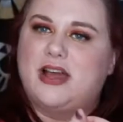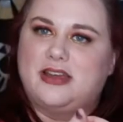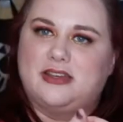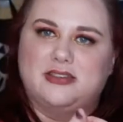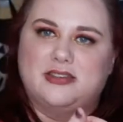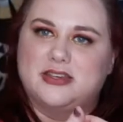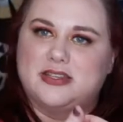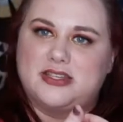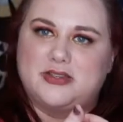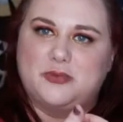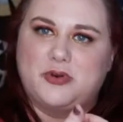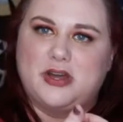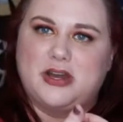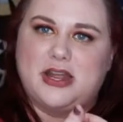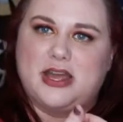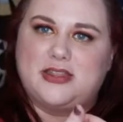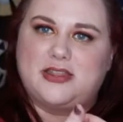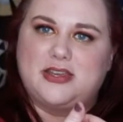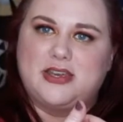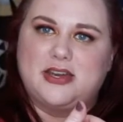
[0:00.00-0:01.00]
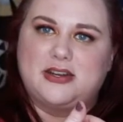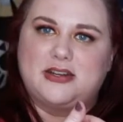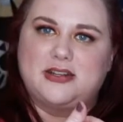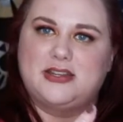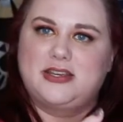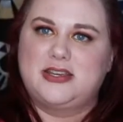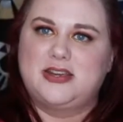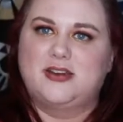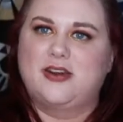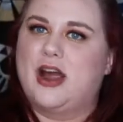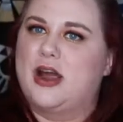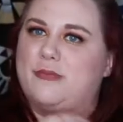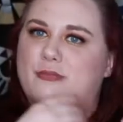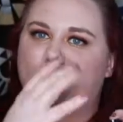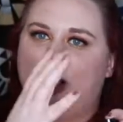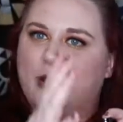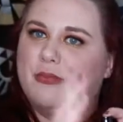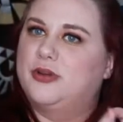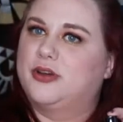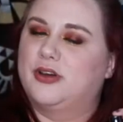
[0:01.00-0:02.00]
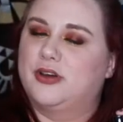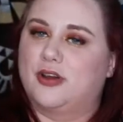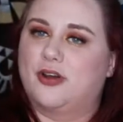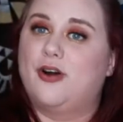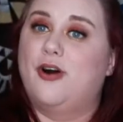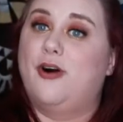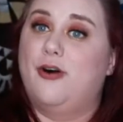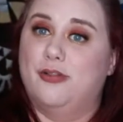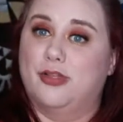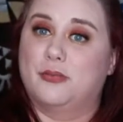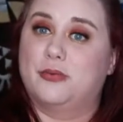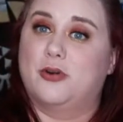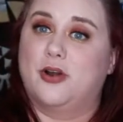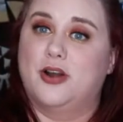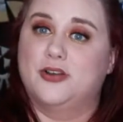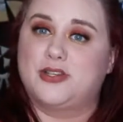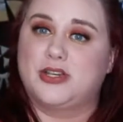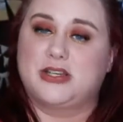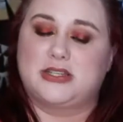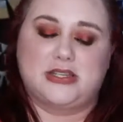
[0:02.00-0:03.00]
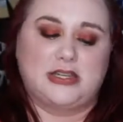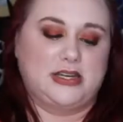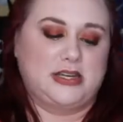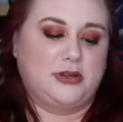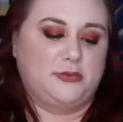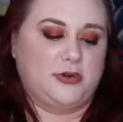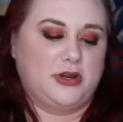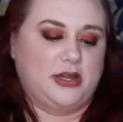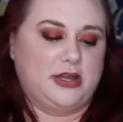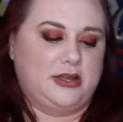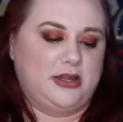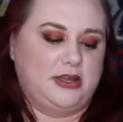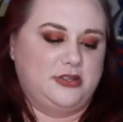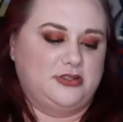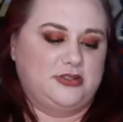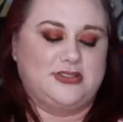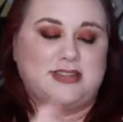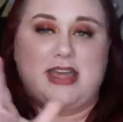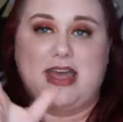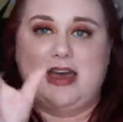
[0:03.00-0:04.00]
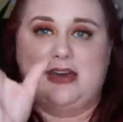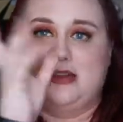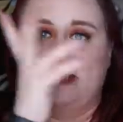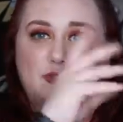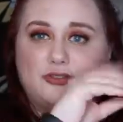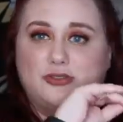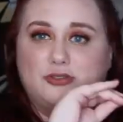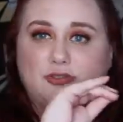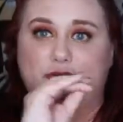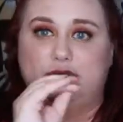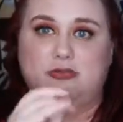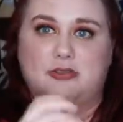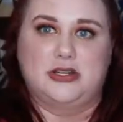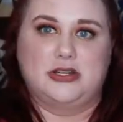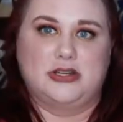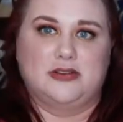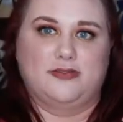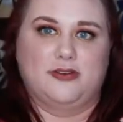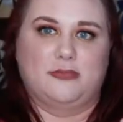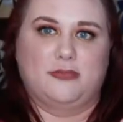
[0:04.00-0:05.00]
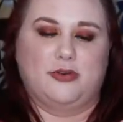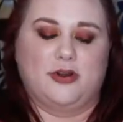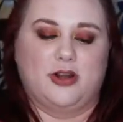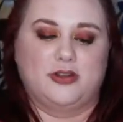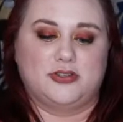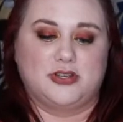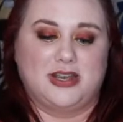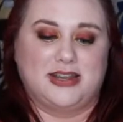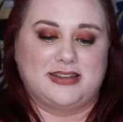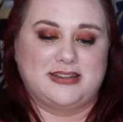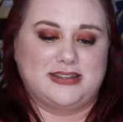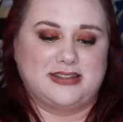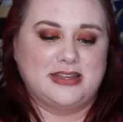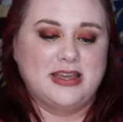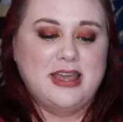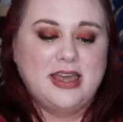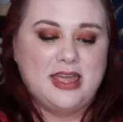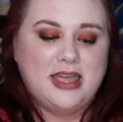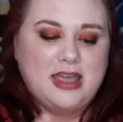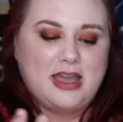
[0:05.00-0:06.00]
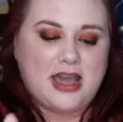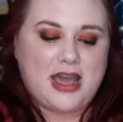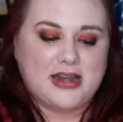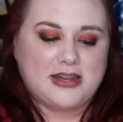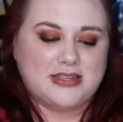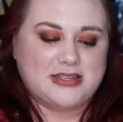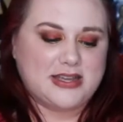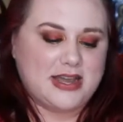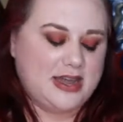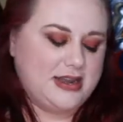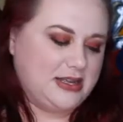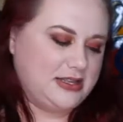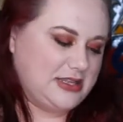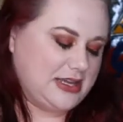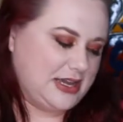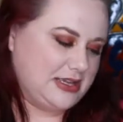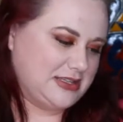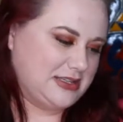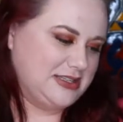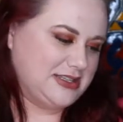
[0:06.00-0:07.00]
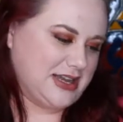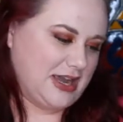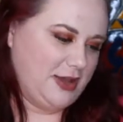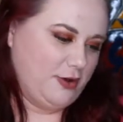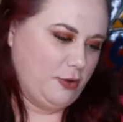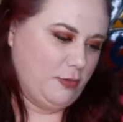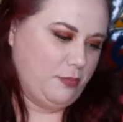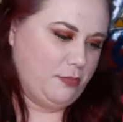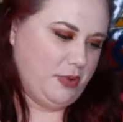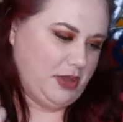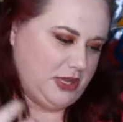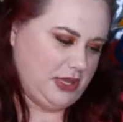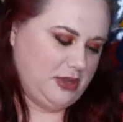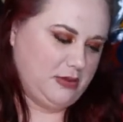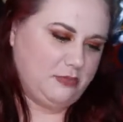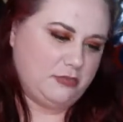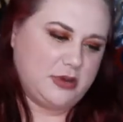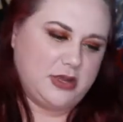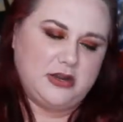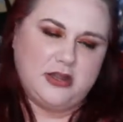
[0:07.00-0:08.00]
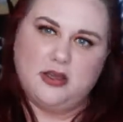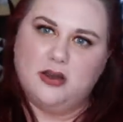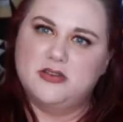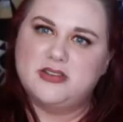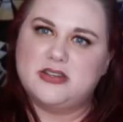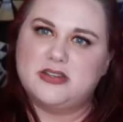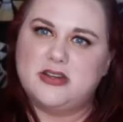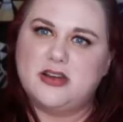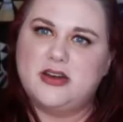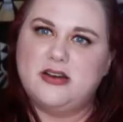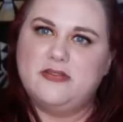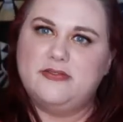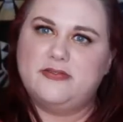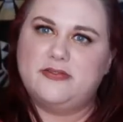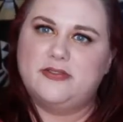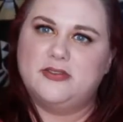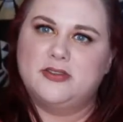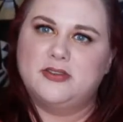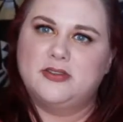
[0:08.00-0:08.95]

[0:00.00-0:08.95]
like this one at the end of the year, I'm probably gonna call the project anyway and just add it to a different project's I decided that since I don't paint my nails enough